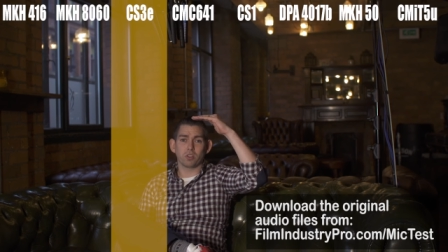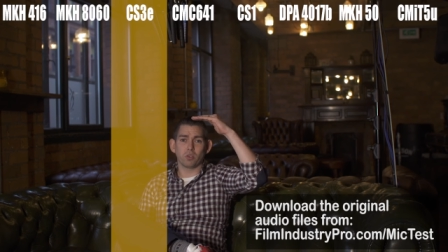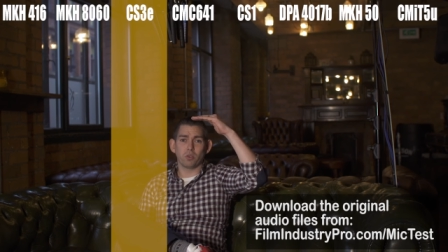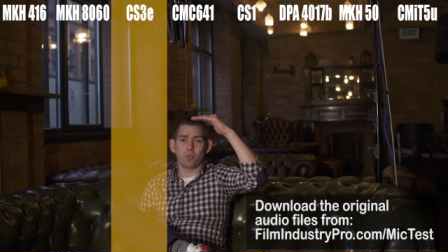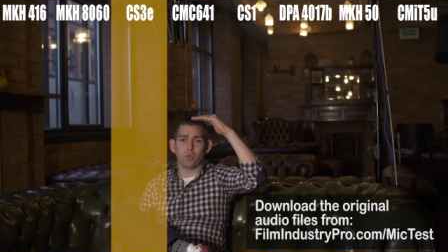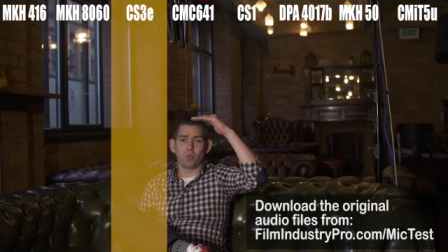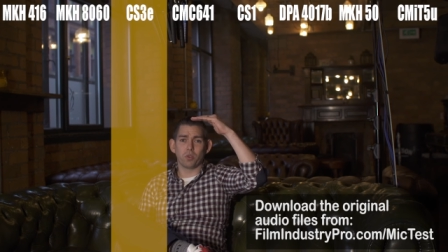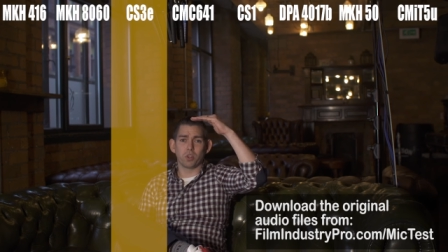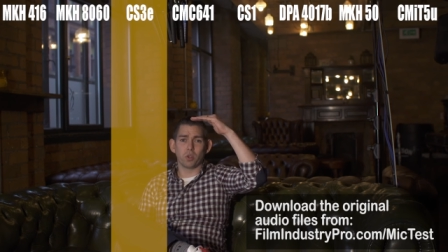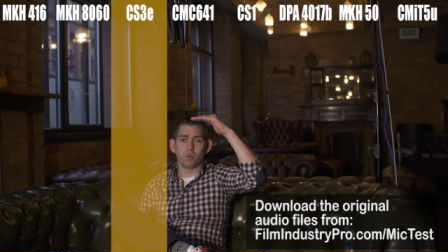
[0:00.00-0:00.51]
So
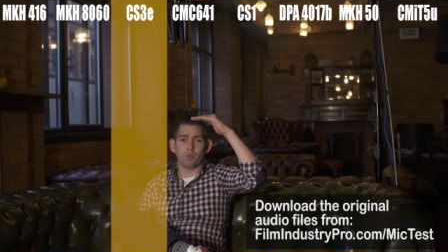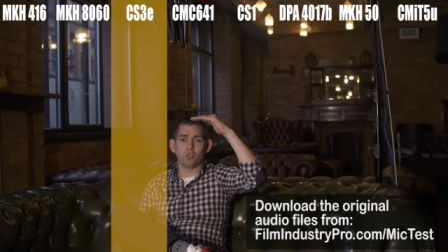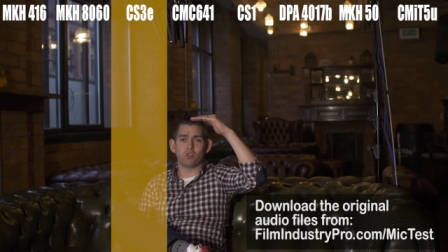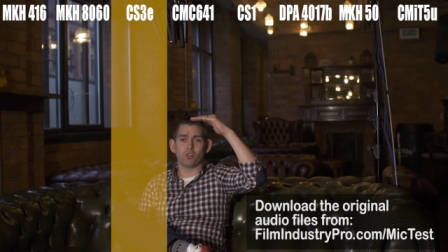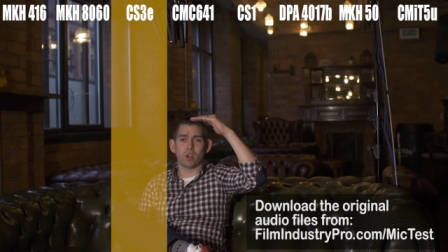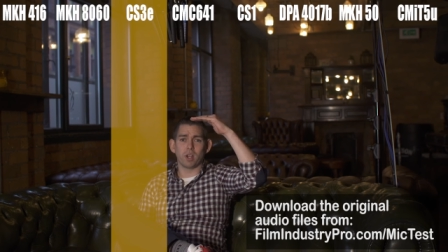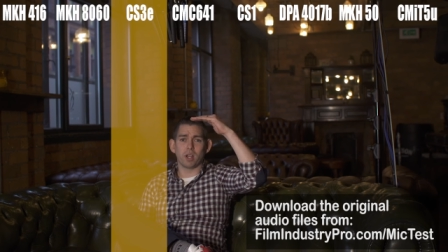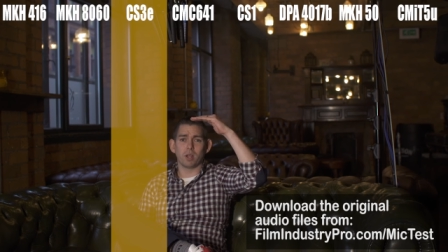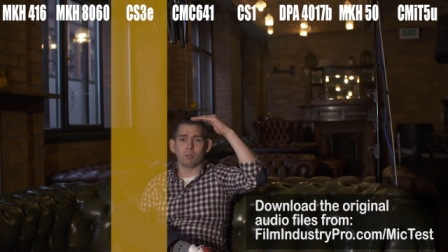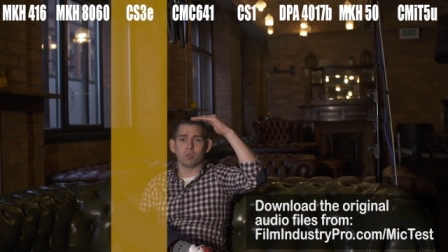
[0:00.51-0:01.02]
if we're doing
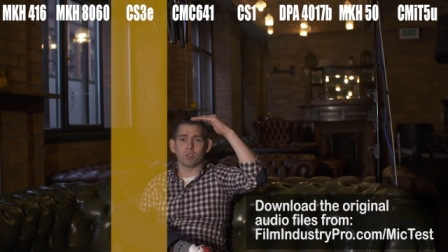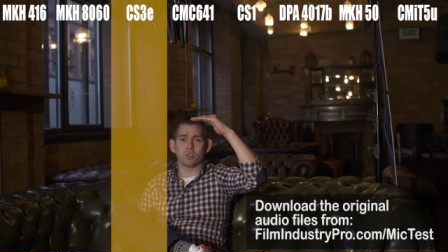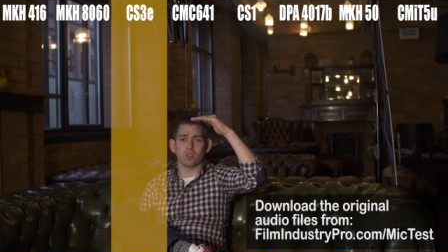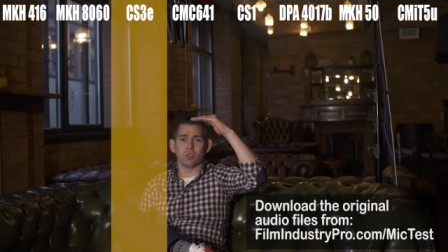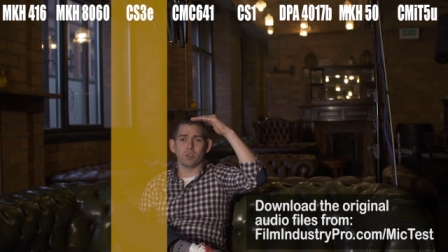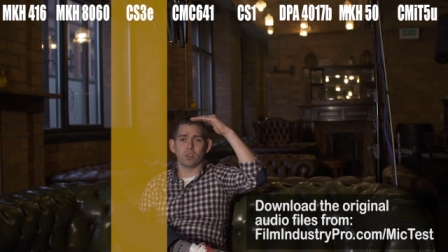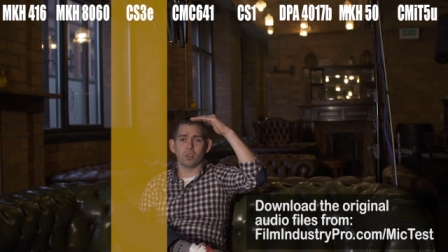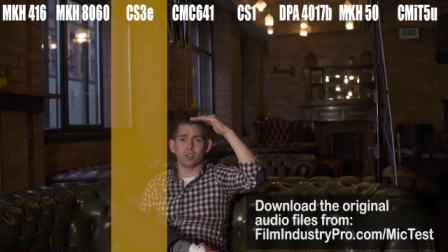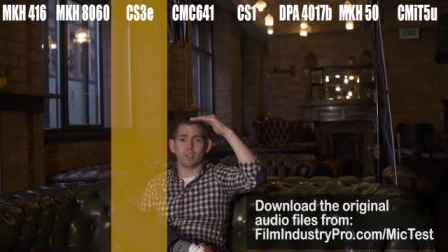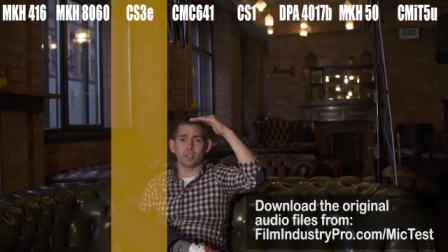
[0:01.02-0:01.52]
dramas
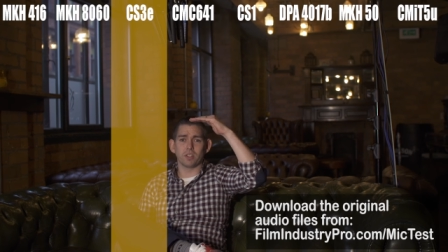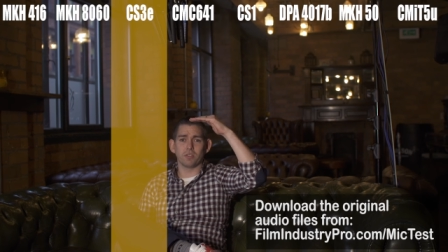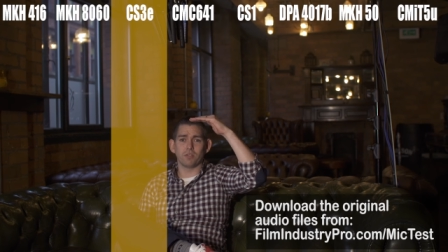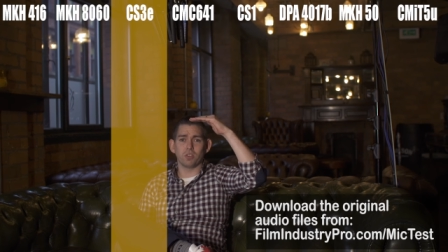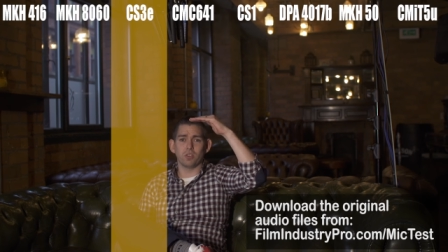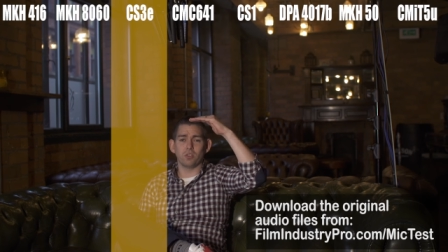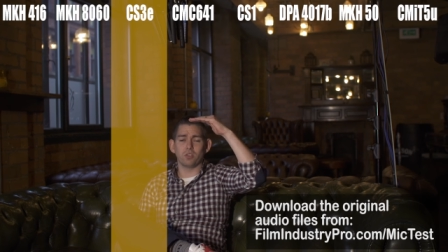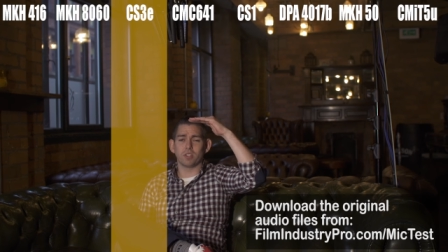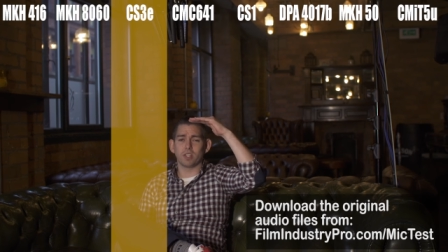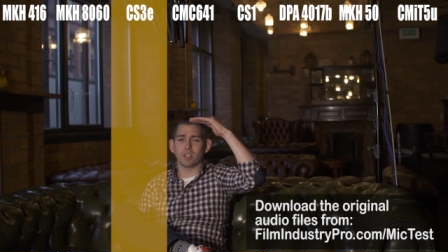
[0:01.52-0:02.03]
or
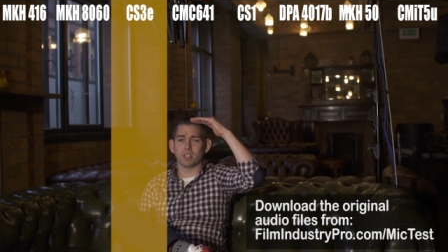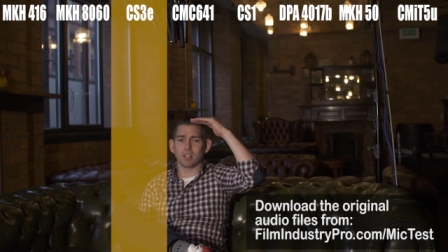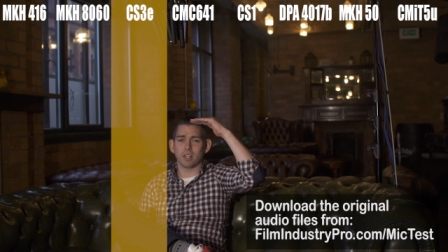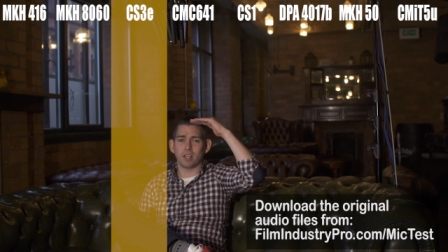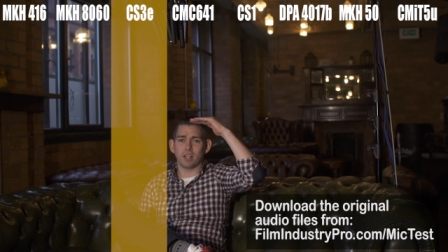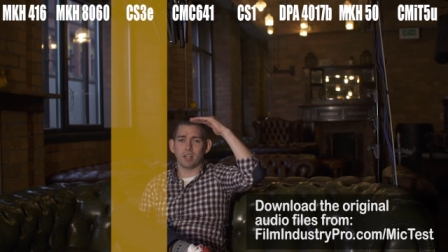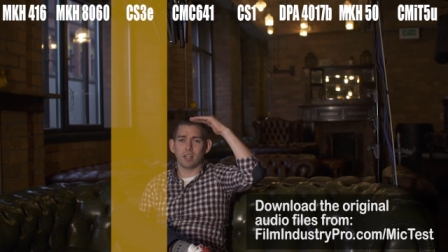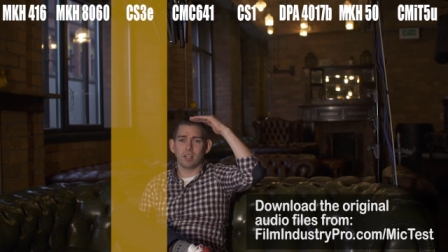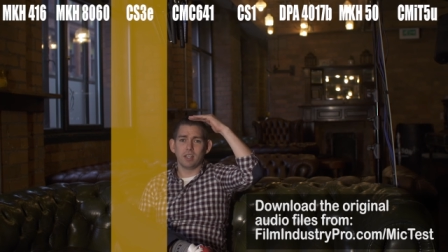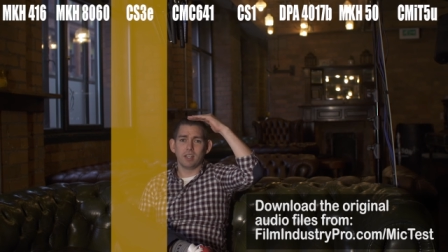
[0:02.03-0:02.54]
interviews, things like
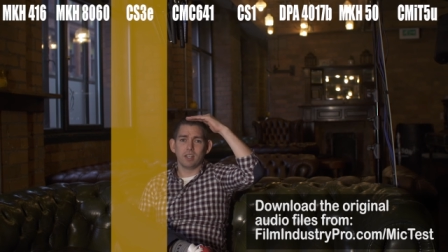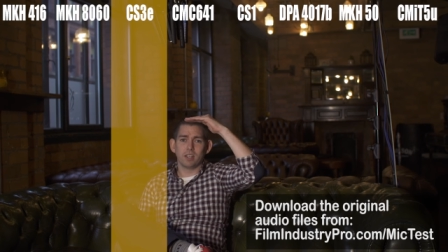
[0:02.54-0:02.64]
that,